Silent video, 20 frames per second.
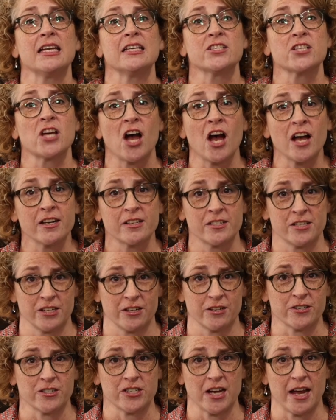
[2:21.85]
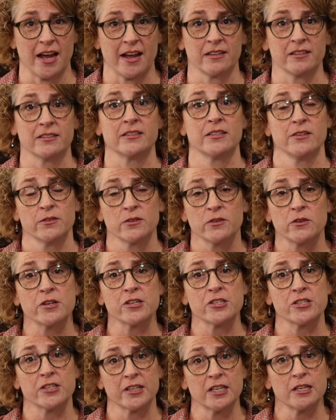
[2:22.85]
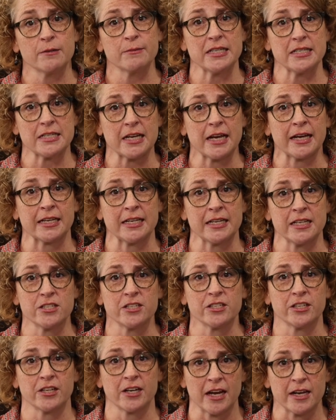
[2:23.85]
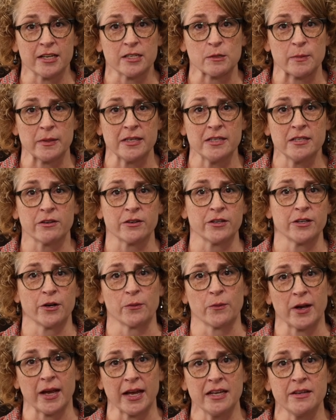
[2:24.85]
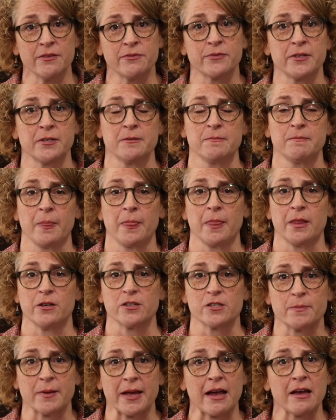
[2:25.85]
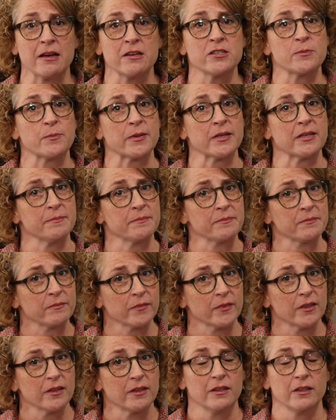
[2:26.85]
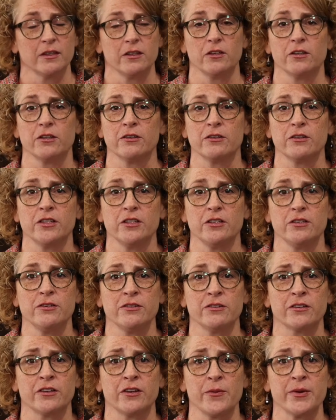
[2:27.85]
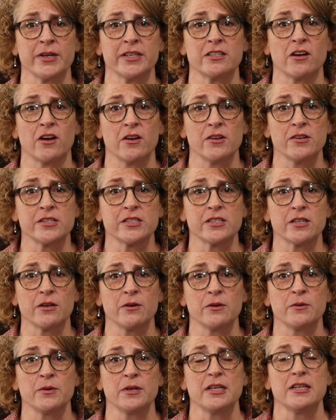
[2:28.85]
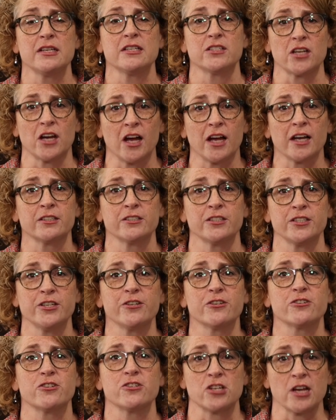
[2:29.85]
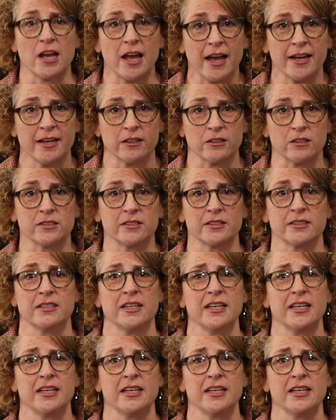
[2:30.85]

Talk to your child. Of course, you're going to be talking to your husband or your wife, your spouse, but you're going to also talk to your child